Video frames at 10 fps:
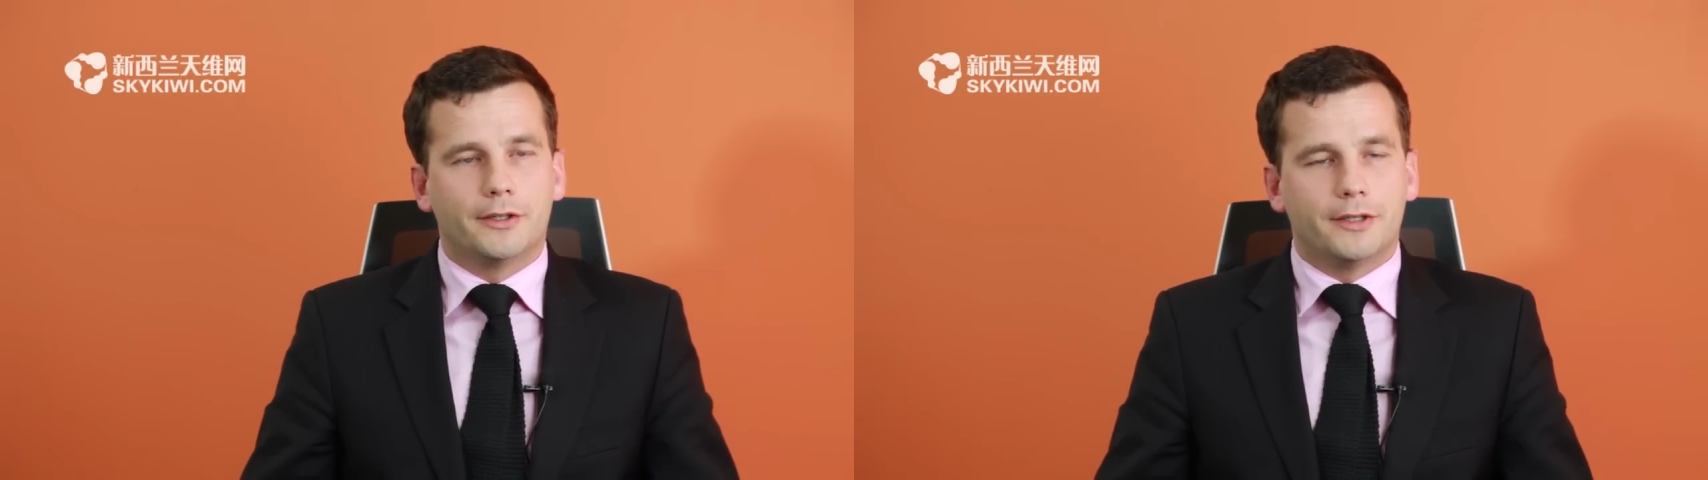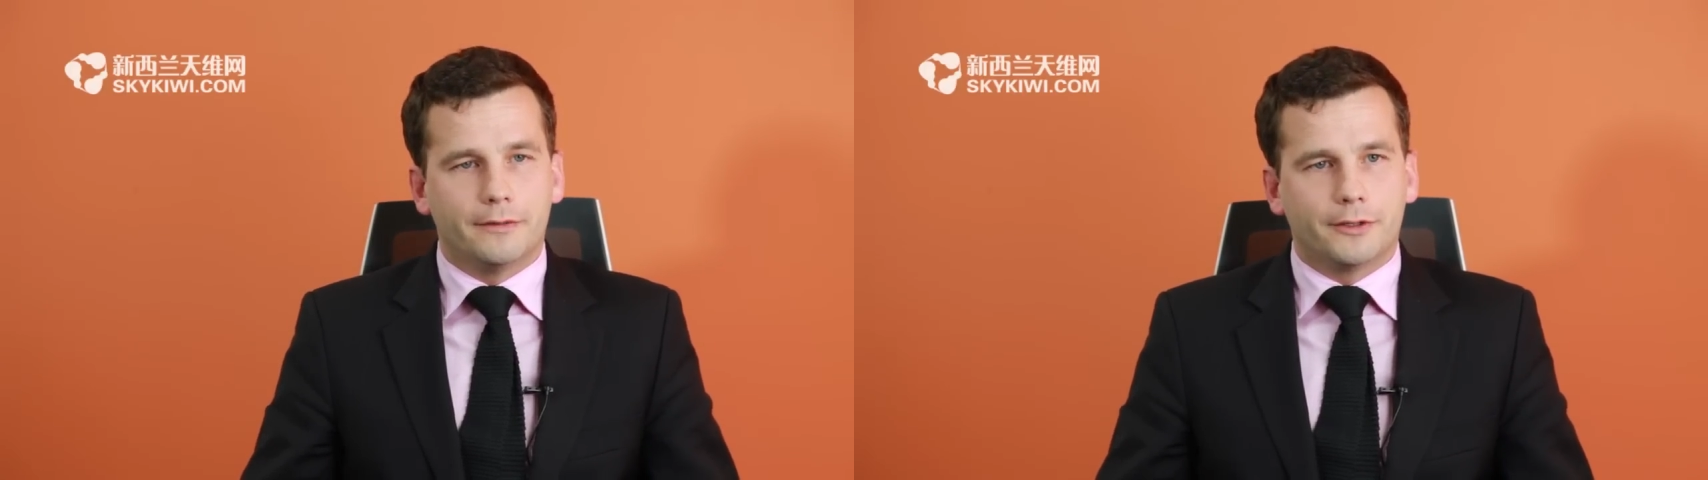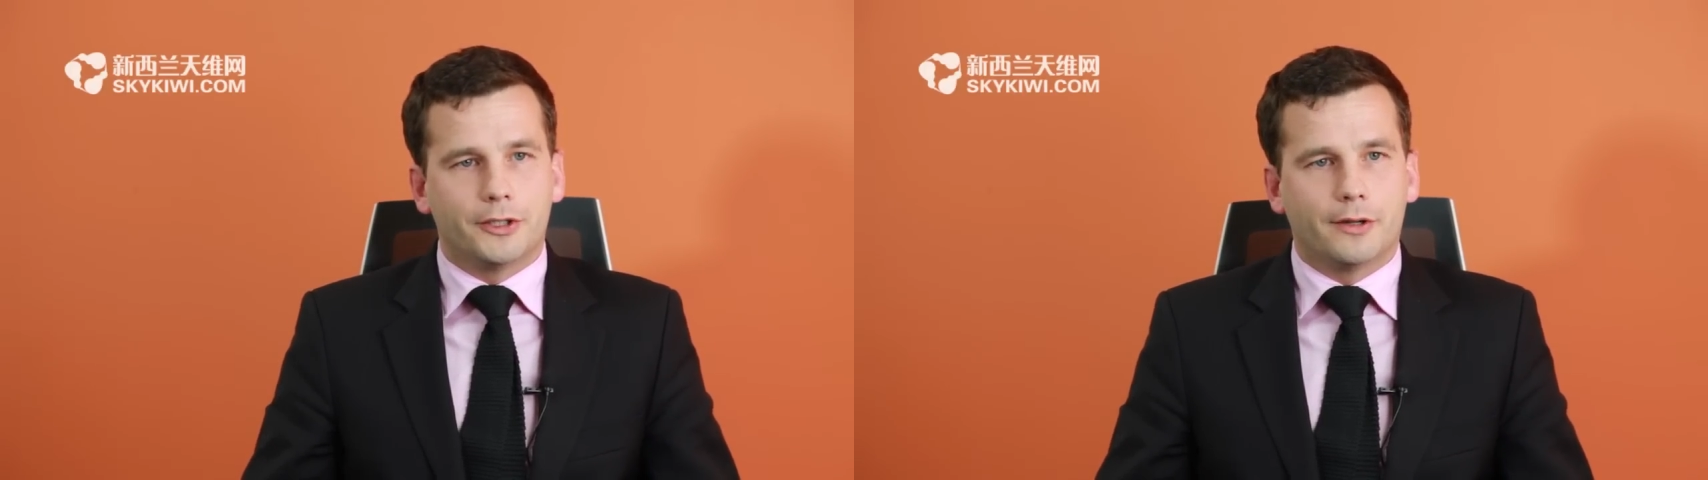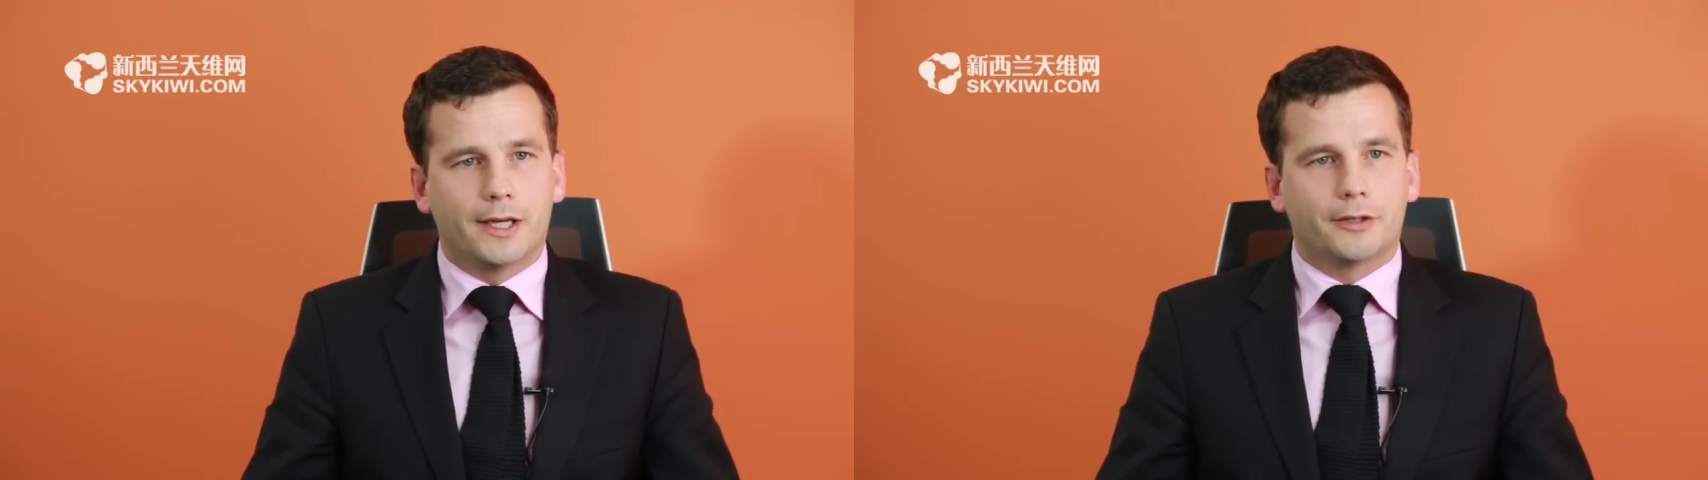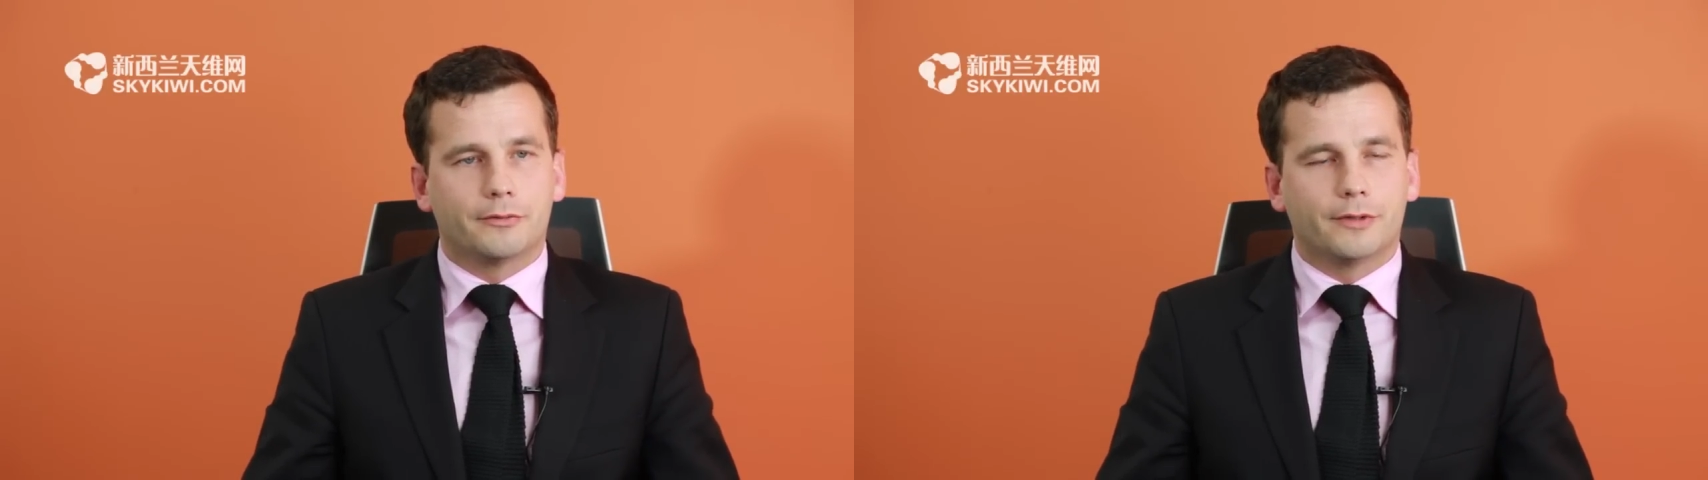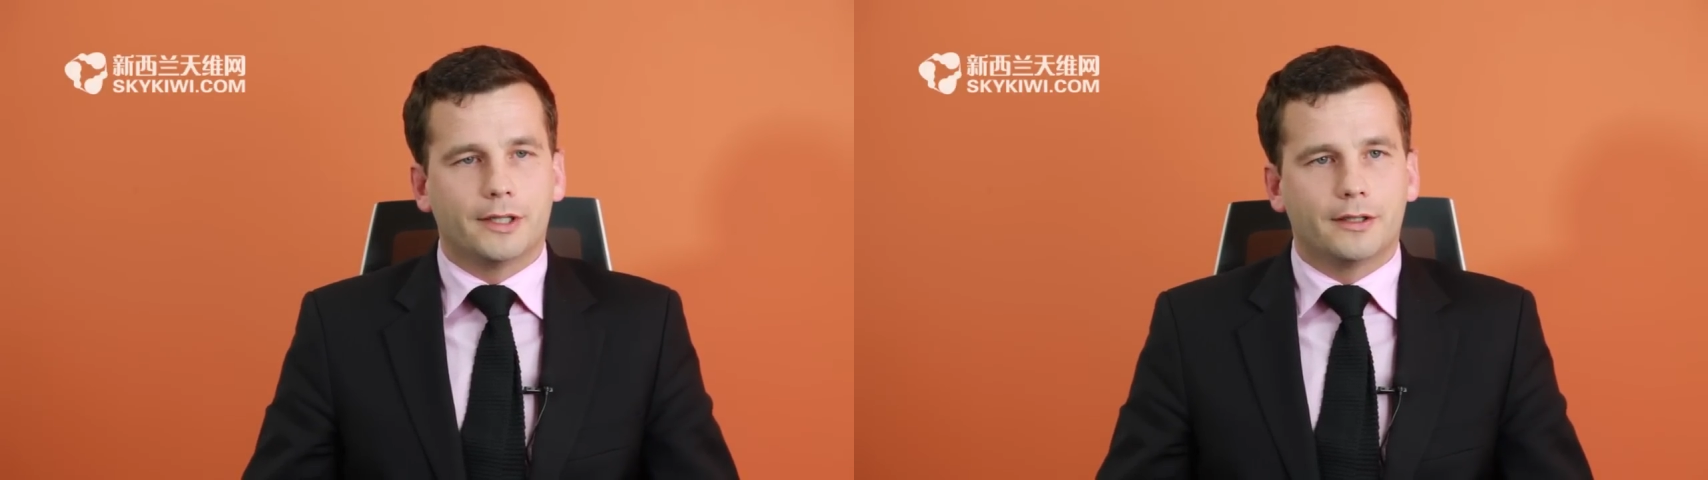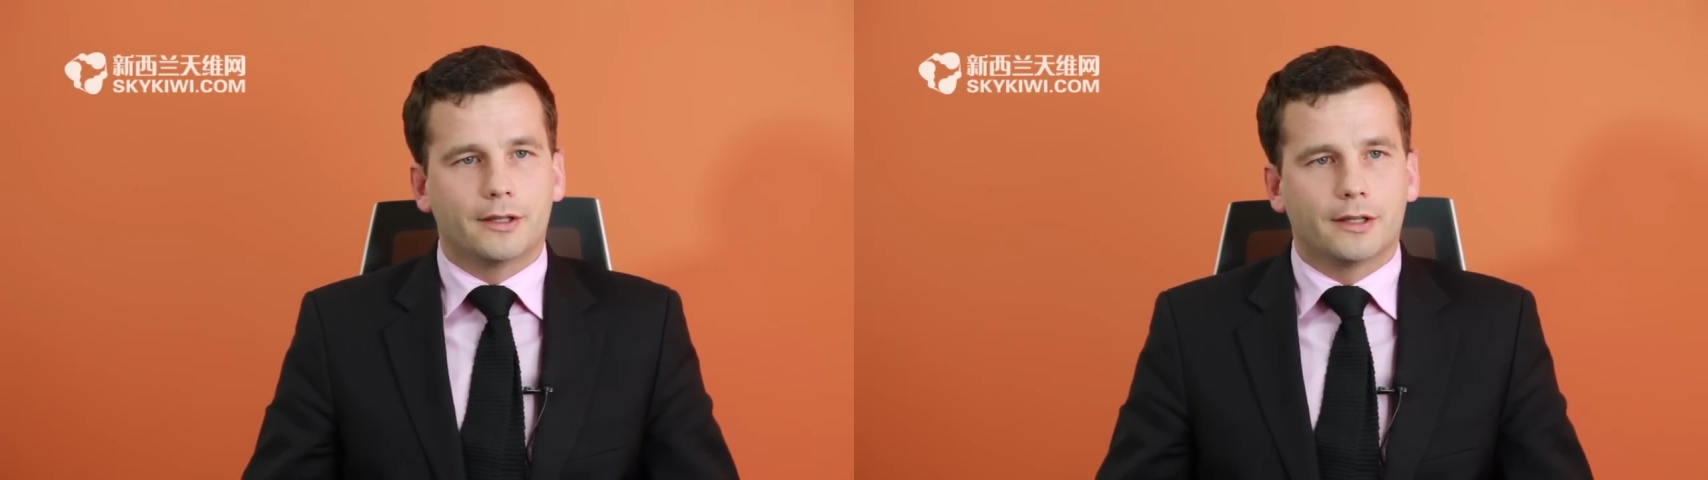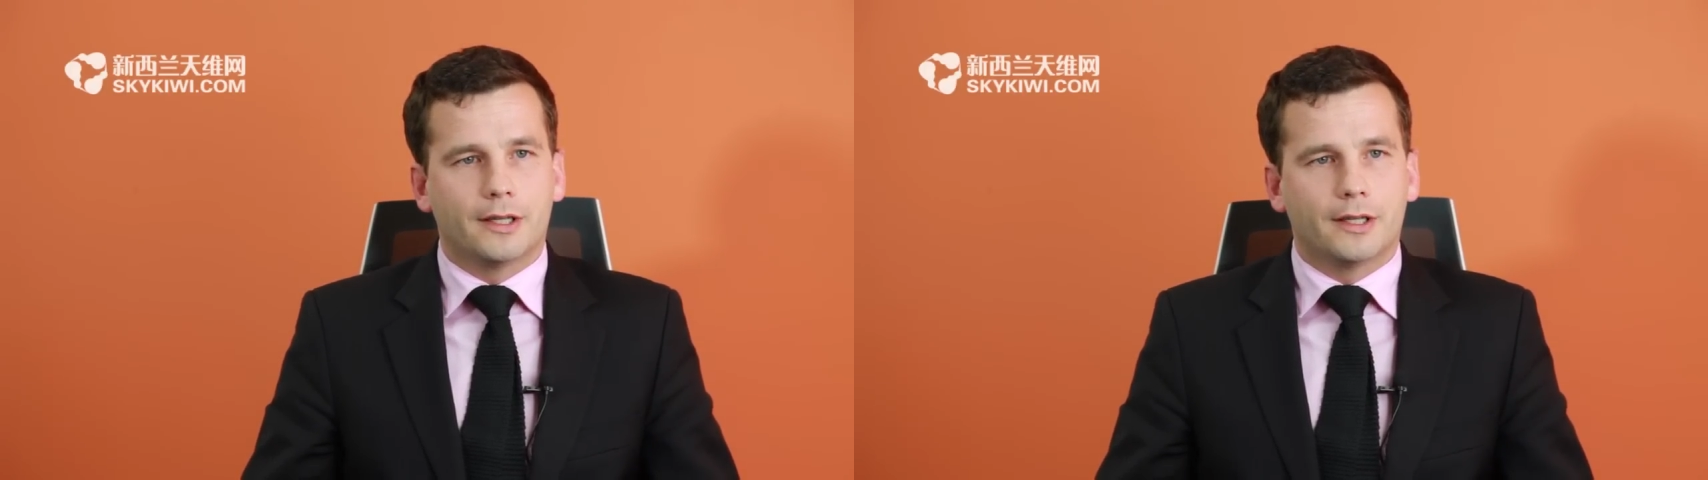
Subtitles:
never knew how to read,